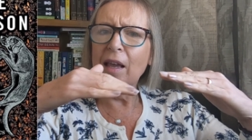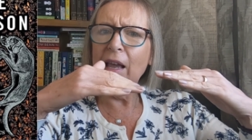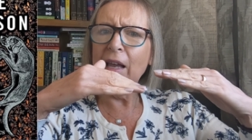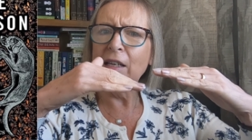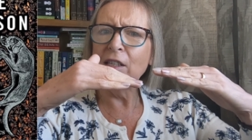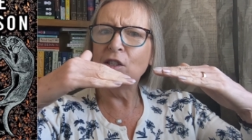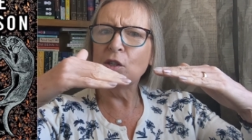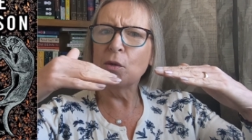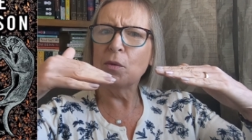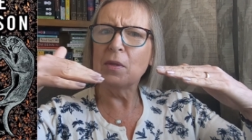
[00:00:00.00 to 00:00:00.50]

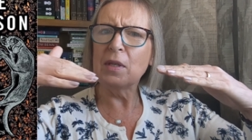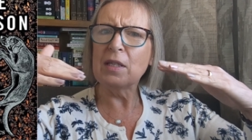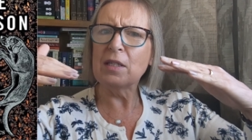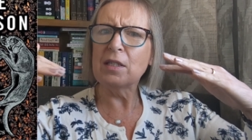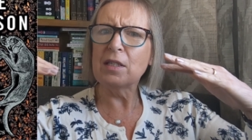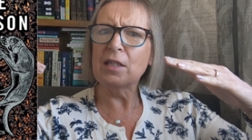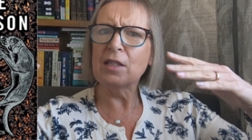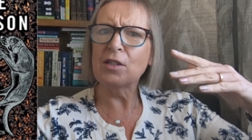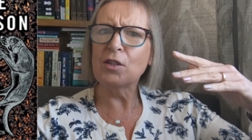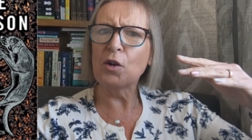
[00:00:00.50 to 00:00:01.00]
into
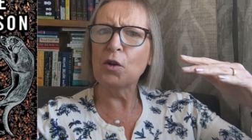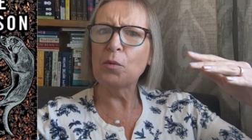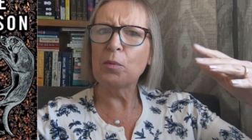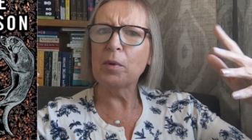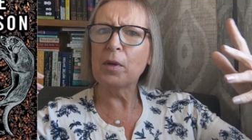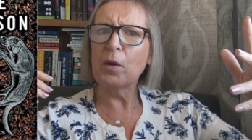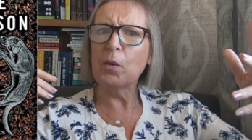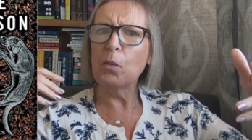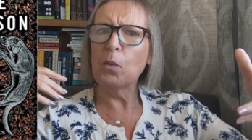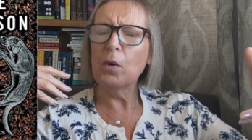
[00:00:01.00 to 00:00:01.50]
this
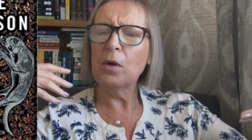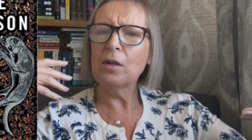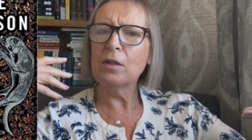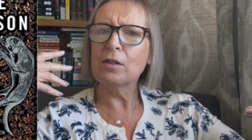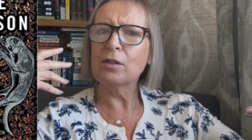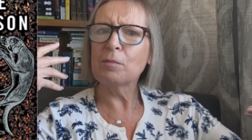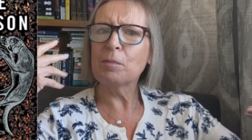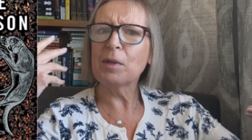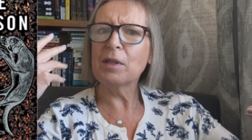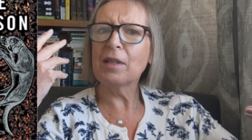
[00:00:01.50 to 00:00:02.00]
dystopian
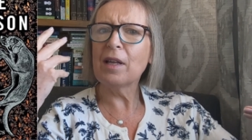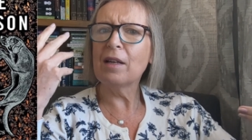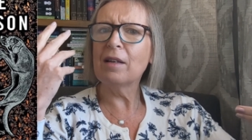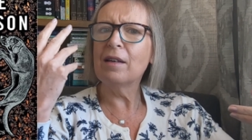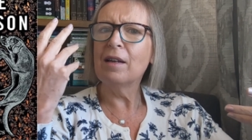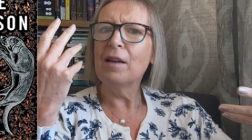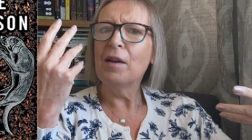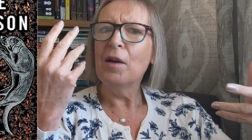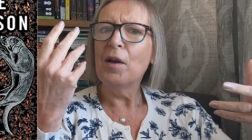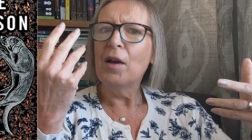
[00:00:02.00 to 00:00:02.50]
world, but
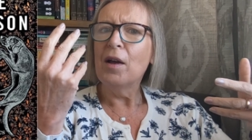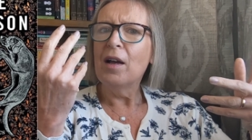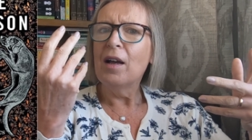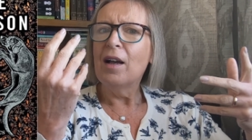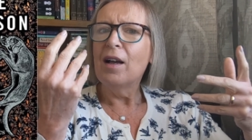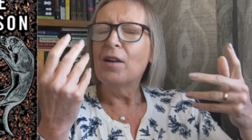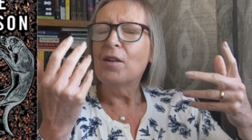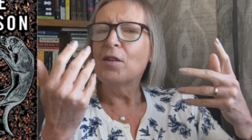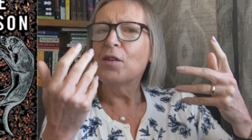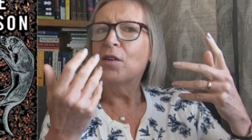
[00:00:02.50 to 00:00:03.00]
then
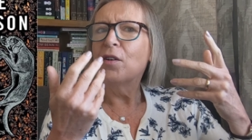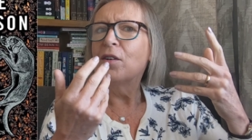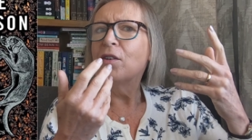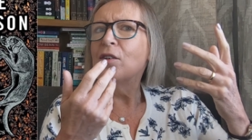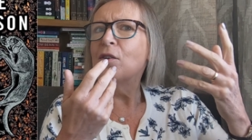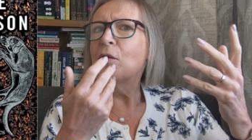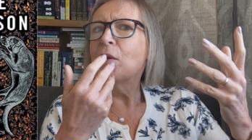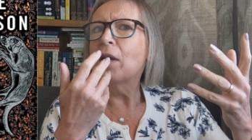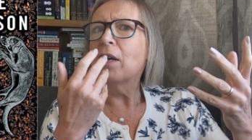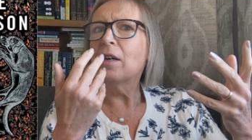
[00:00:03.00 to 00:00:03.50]

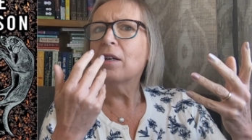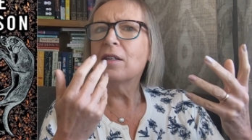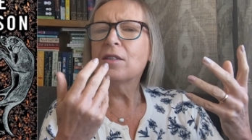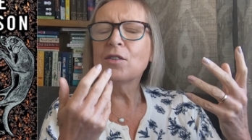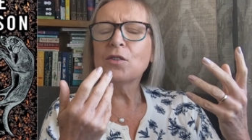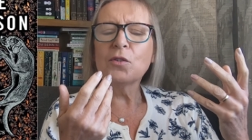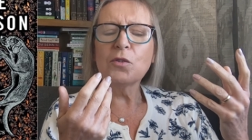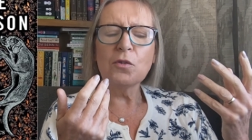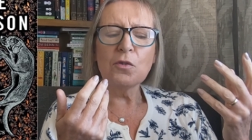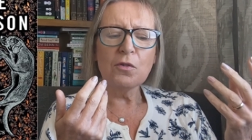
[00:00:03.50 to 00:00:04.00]
you get
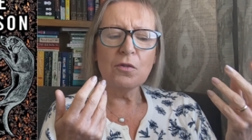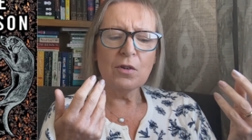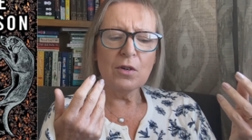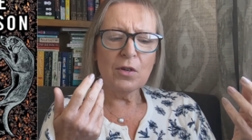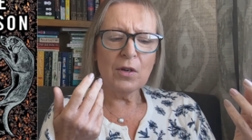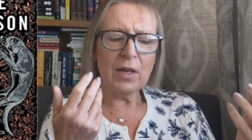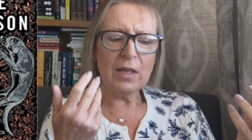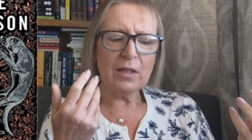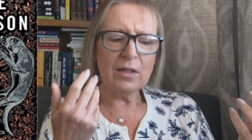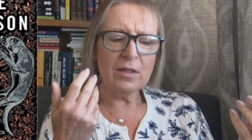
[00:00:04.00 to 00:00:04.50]

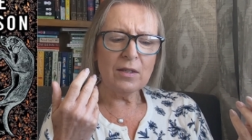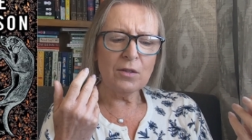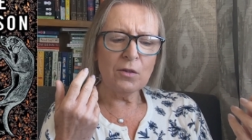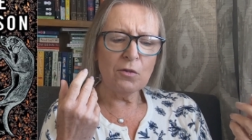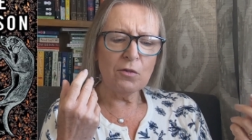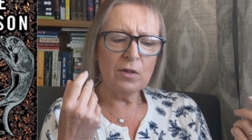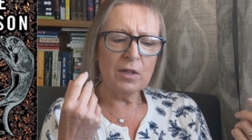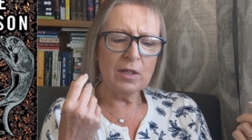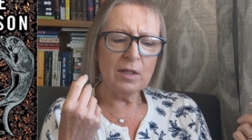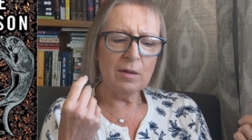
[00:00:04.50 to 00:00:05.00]
stories.
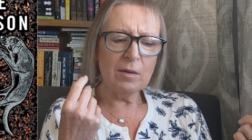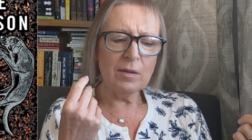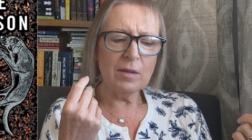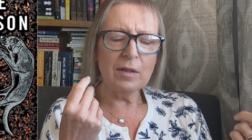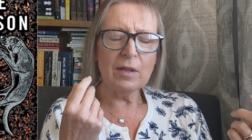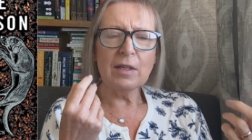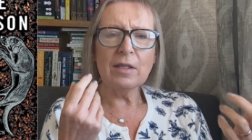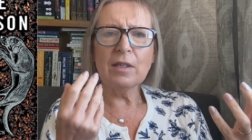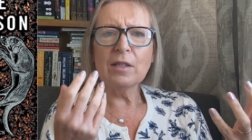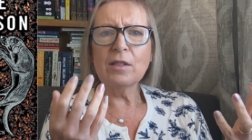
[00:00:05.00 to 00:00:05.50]

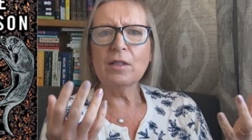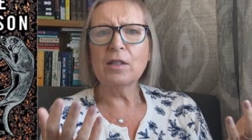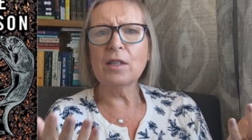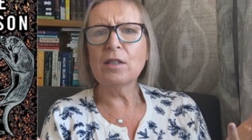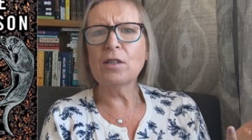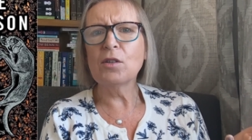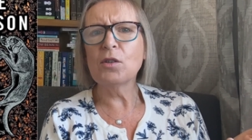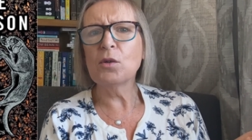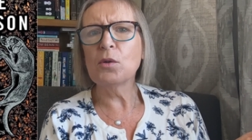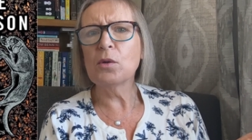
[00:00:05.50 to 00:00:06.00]
There's
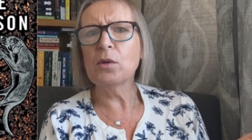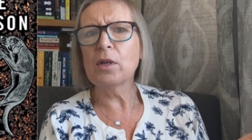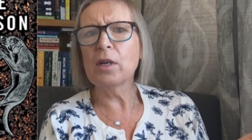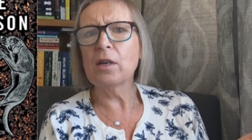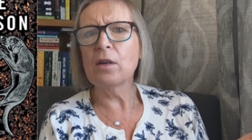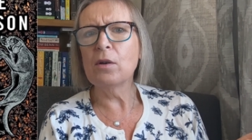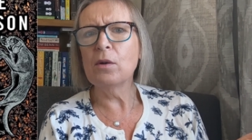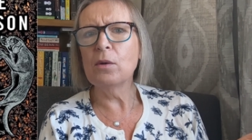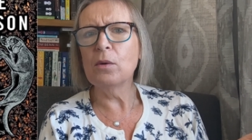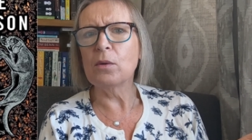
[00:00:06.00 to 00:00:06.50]
a
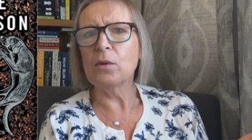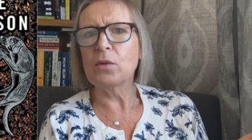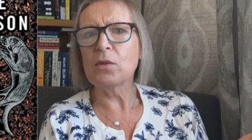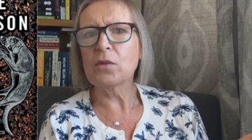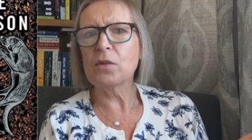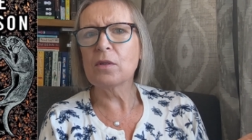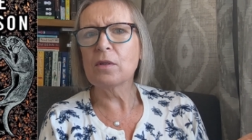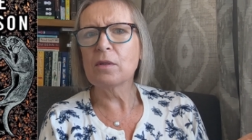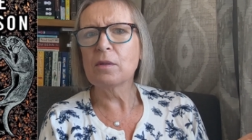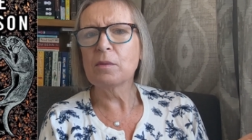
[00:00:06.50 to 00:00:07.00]
talking
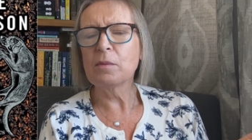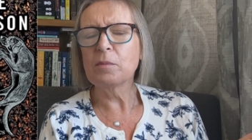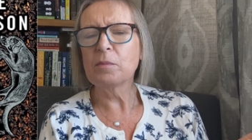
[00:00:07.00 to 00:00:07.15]
horse.